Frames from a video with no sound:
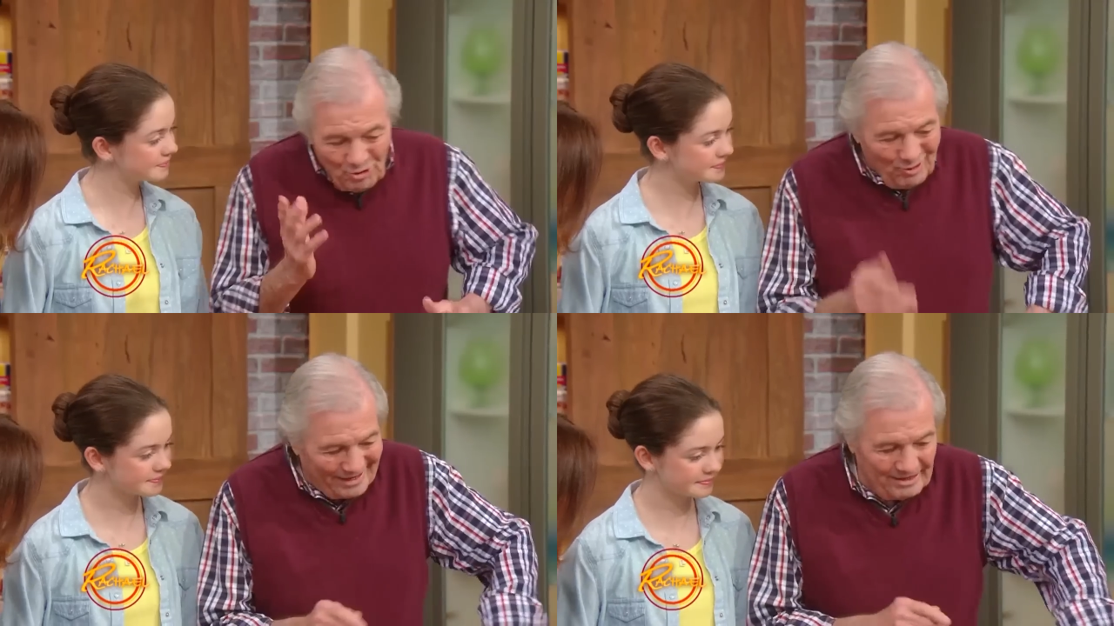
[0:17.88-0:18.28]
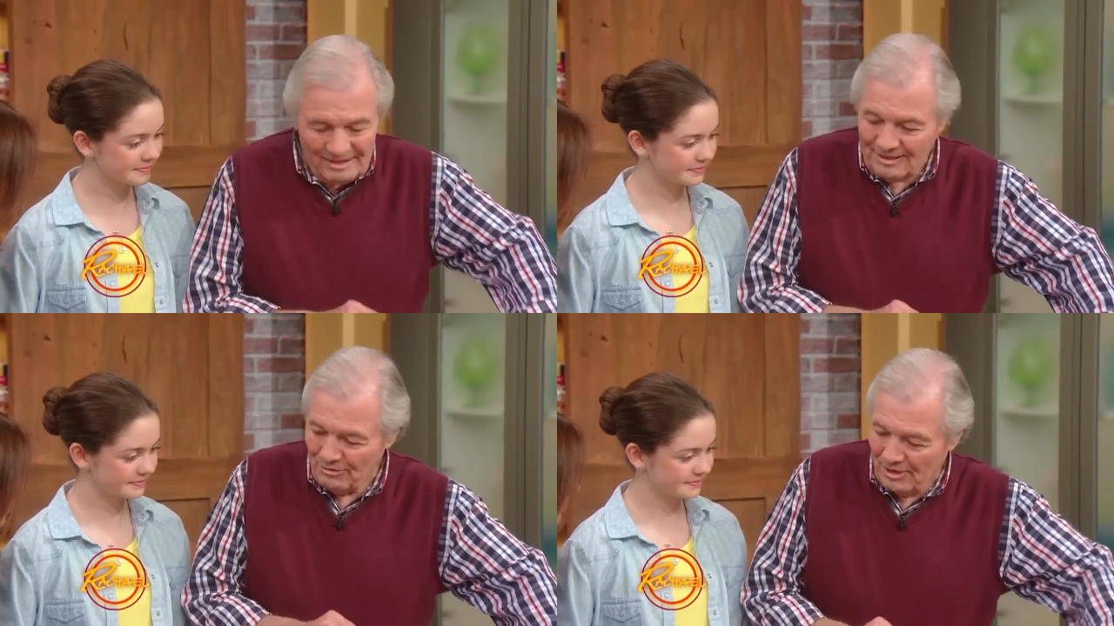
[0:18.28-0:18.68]
Speaker 1: like this
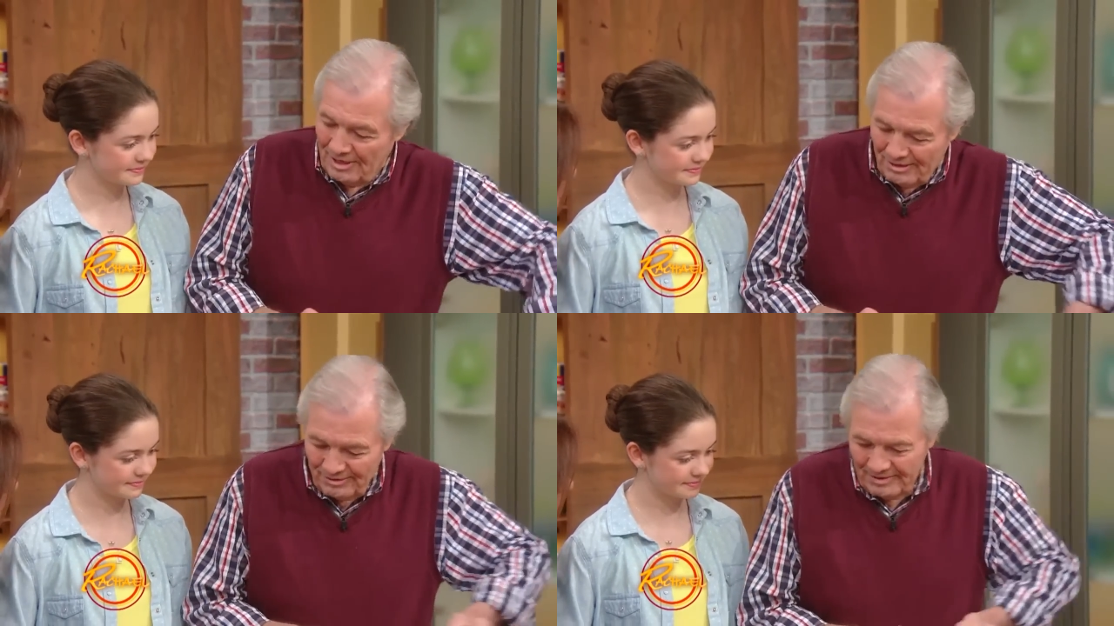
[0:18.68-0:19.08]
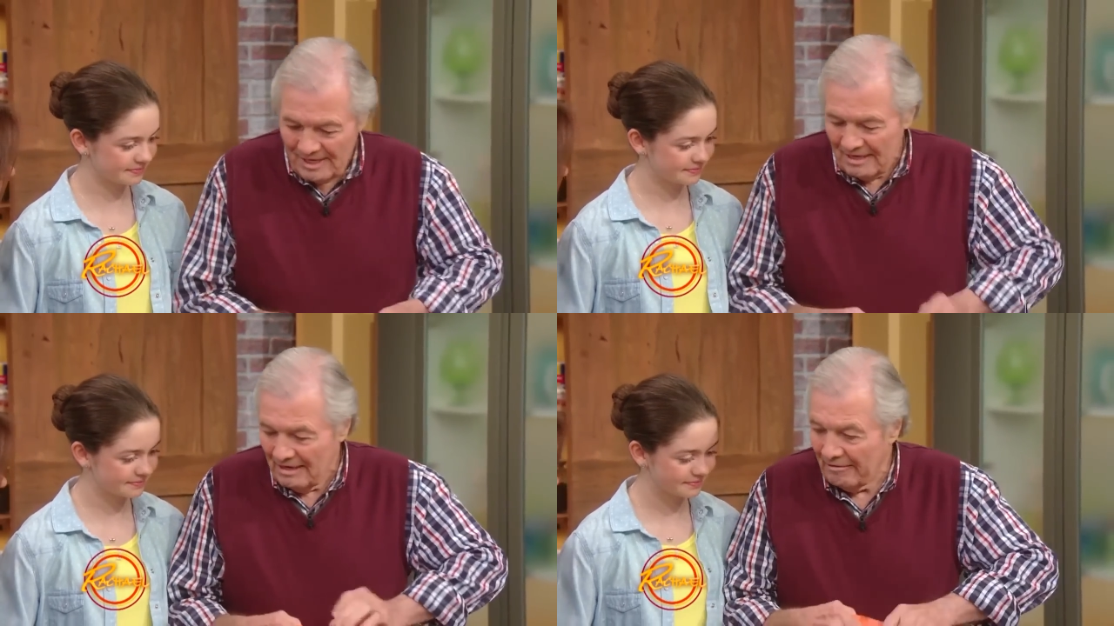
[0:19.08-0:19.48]
together.
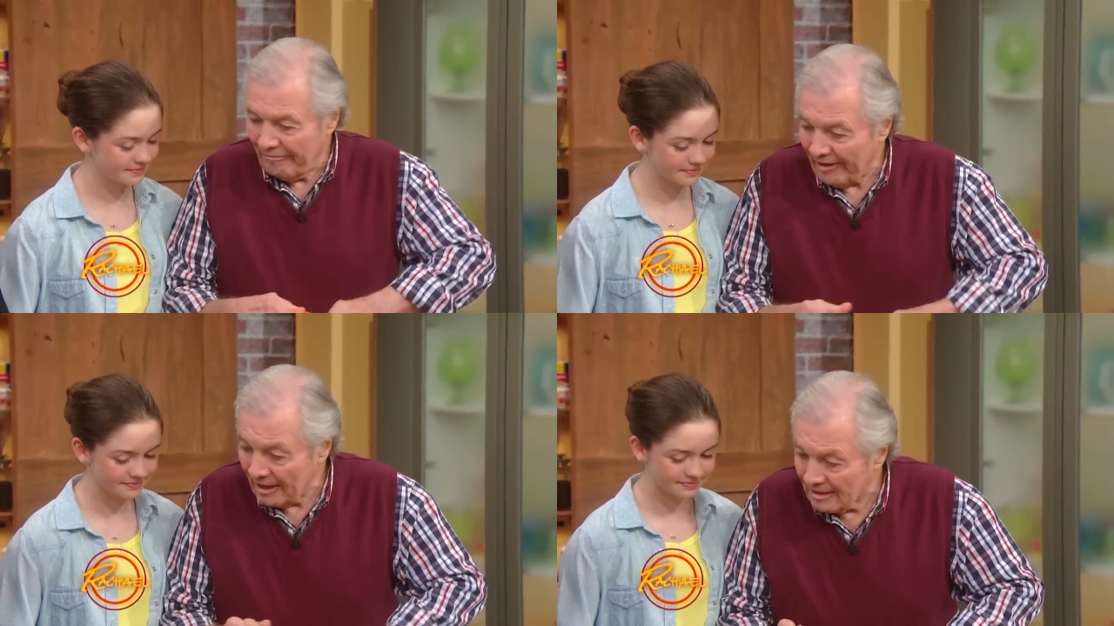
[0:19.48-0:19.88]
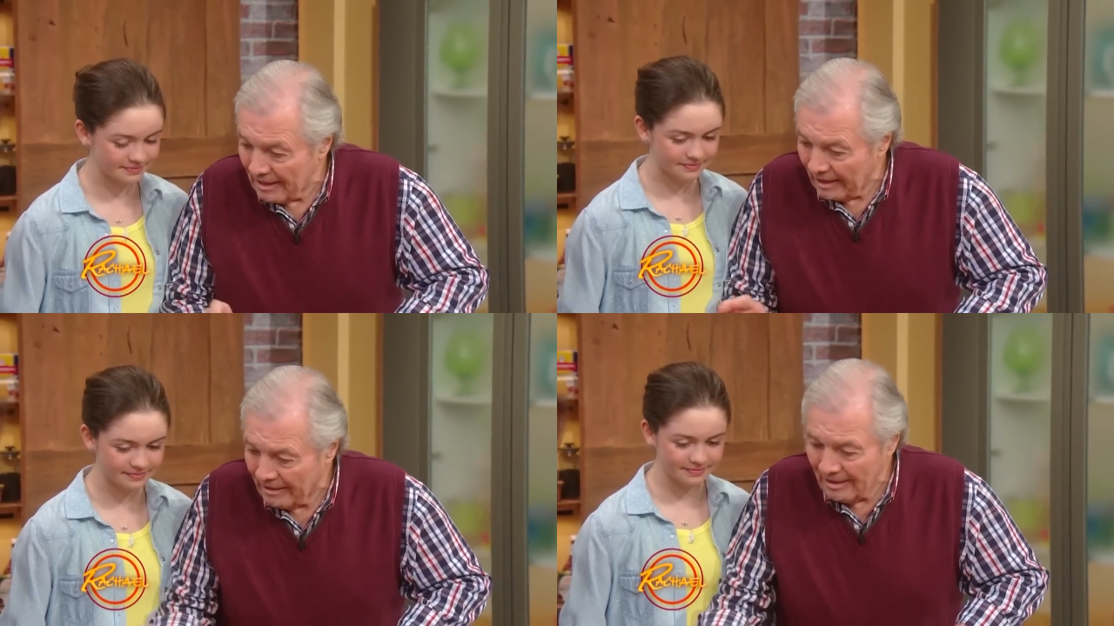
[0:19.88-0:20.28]
In fact, I
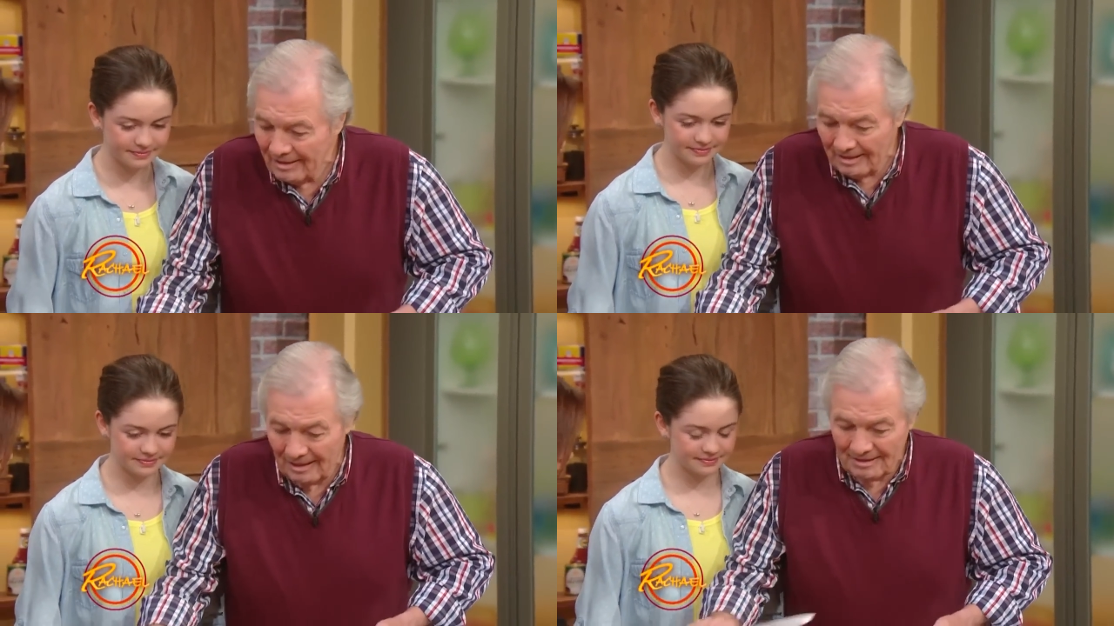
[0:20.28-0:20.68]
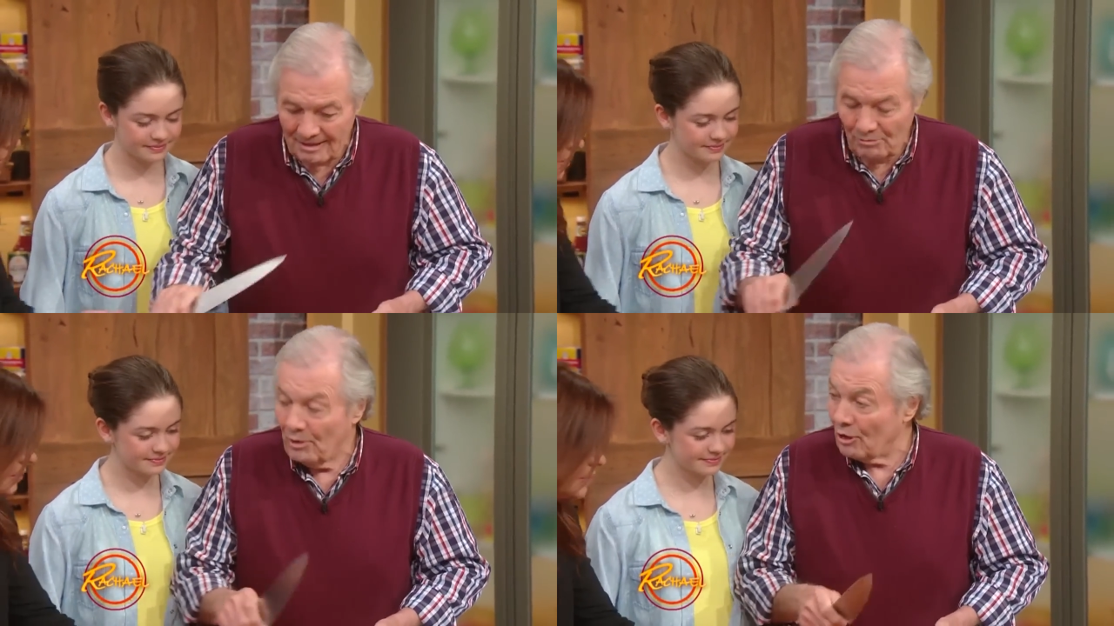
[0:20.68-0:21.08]
think that
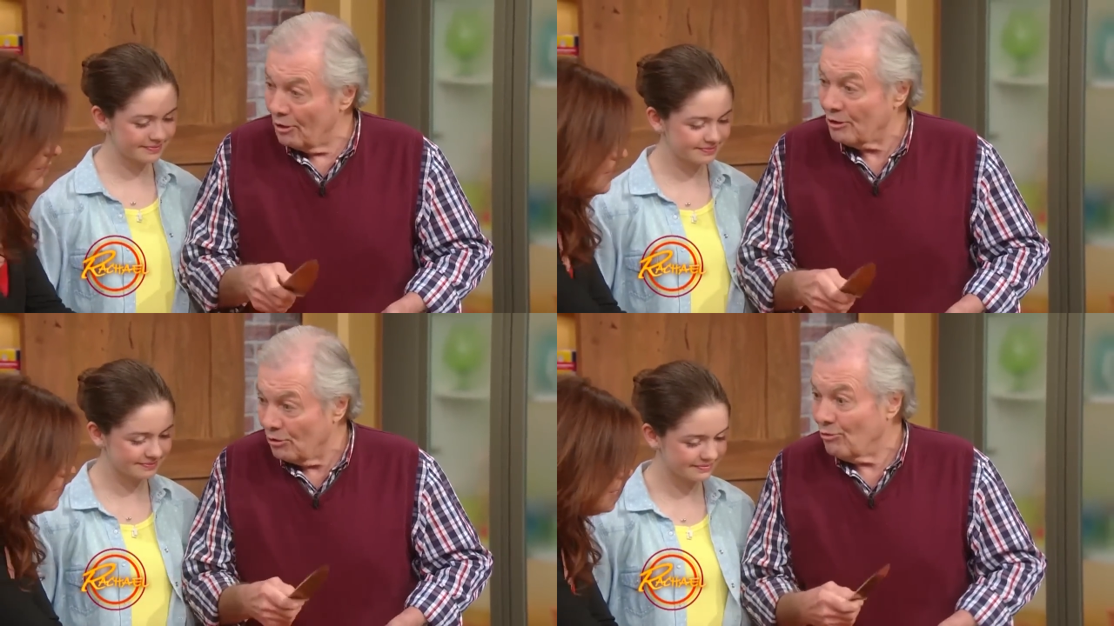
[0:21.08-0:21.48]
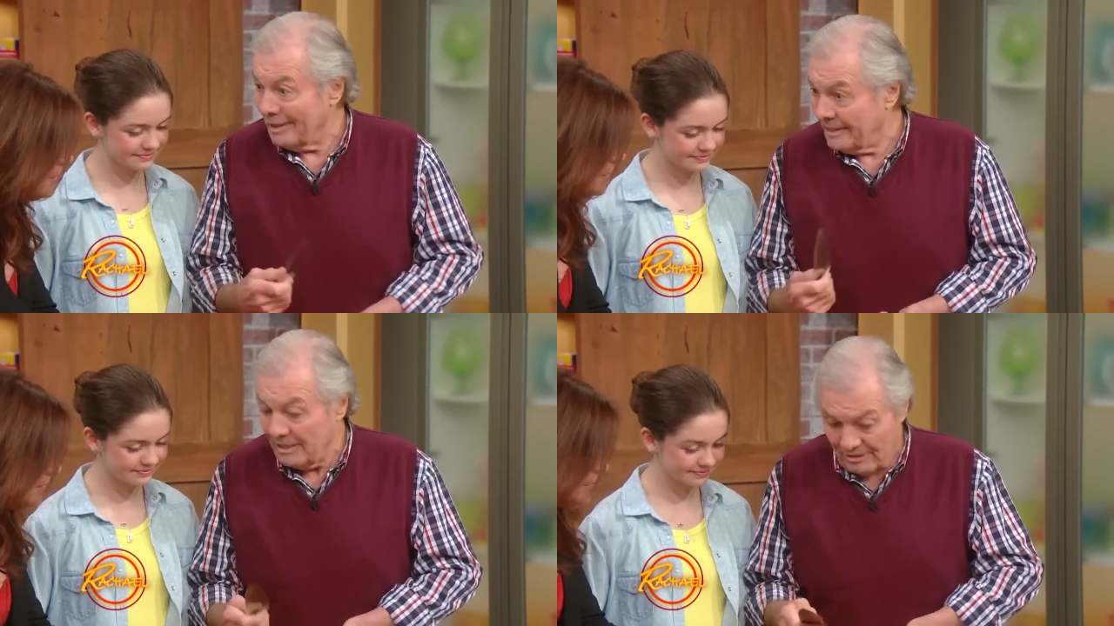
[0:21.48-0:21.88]
we're going to do a
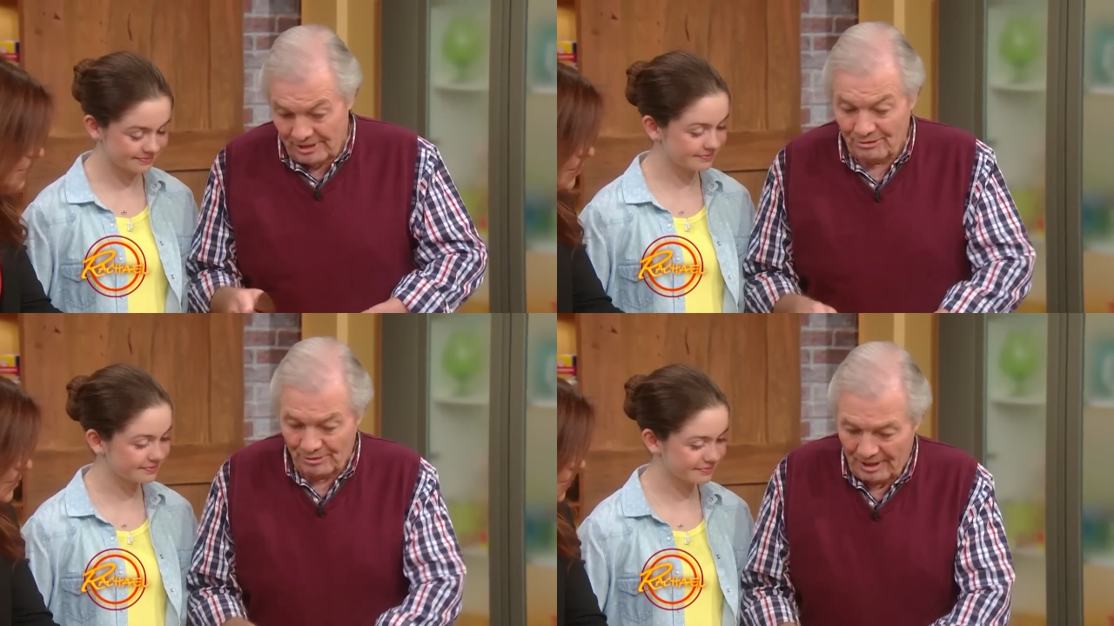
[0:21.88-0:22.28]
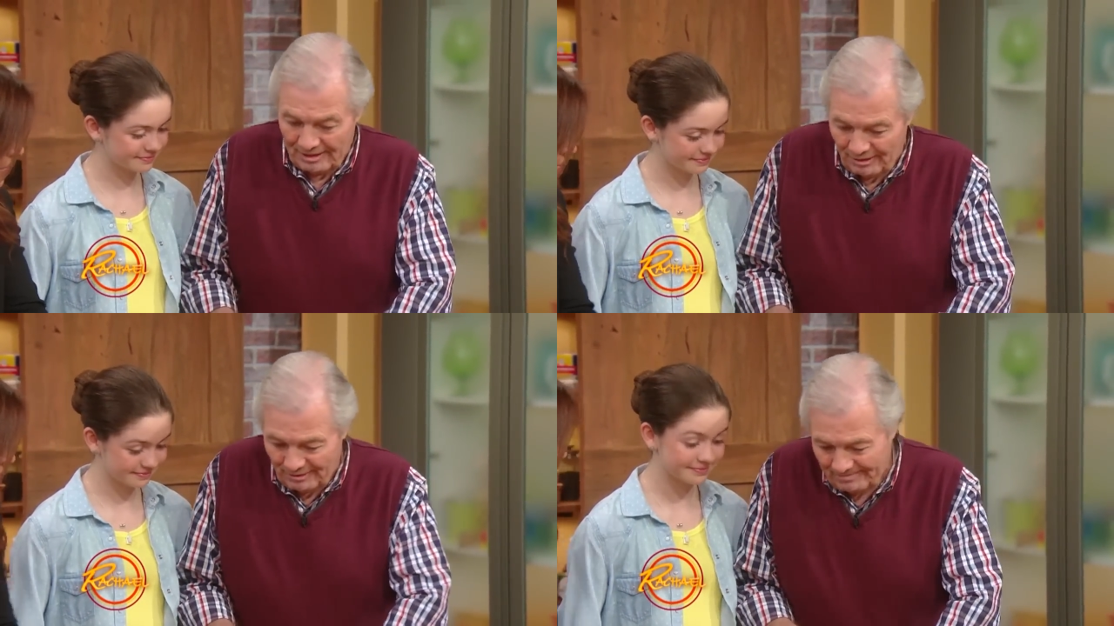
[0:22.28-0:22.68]
series together.